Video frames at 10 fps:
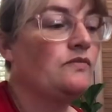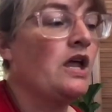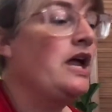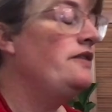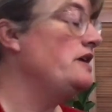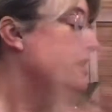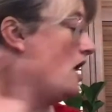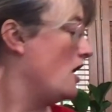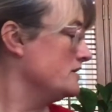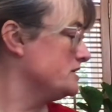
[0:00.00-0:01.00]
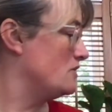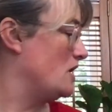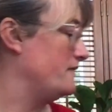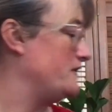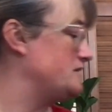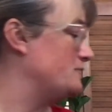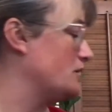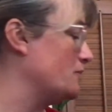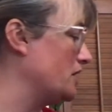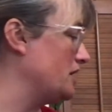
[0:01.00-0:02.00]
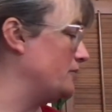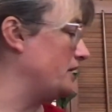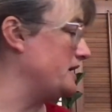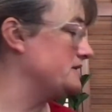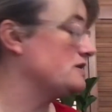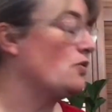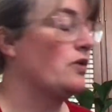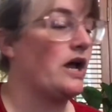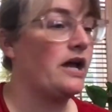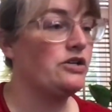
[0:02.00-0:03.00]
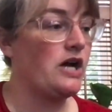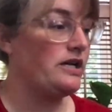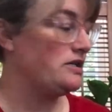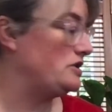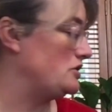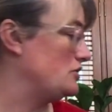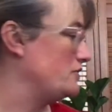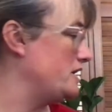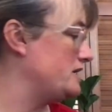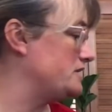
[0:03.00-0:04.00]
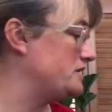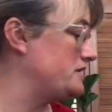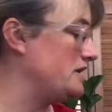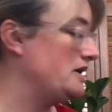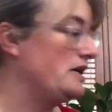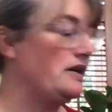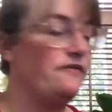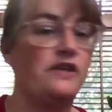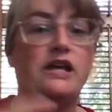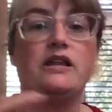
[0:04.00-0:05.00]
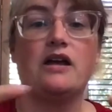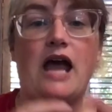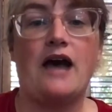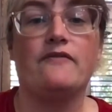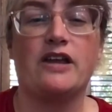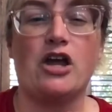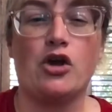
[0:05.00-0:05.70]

And then also on Facebook Marketplace, what I try to do is see if they have like a